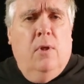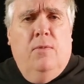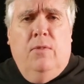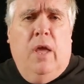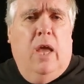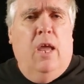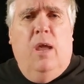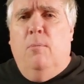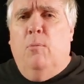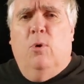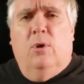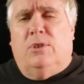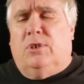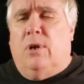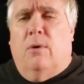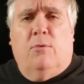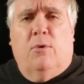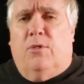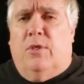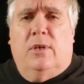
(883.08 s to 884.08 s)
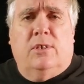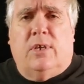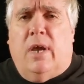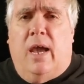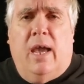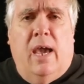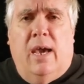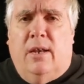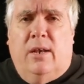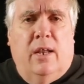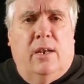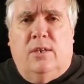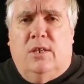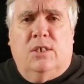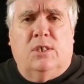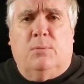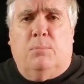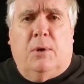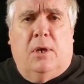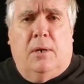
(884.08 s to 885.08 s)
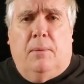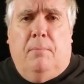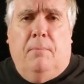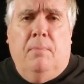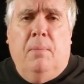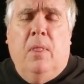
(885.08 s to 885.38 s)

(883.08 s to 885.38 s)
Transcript: they hit me with several things I hadn't anticipated.